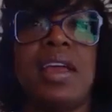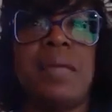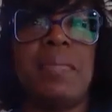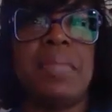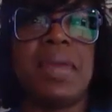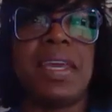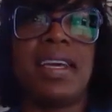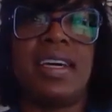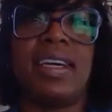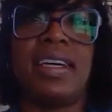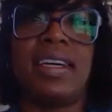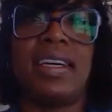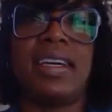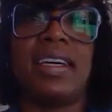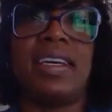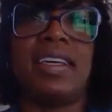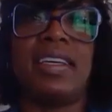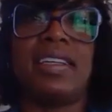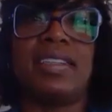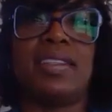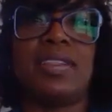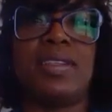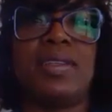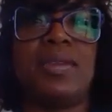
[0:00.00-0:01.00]

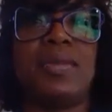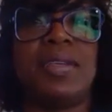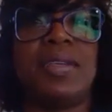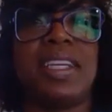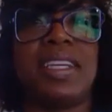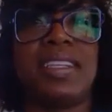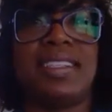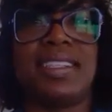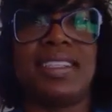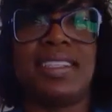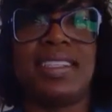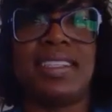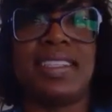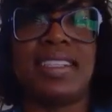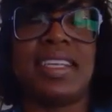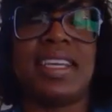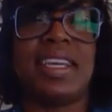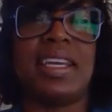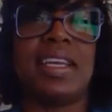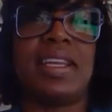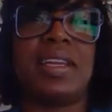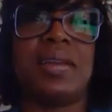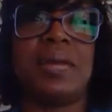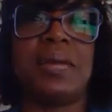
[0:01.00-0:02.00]
because you get to
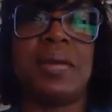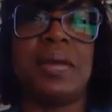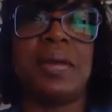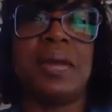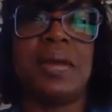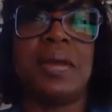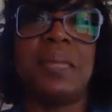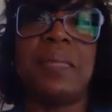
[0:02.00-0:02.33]
send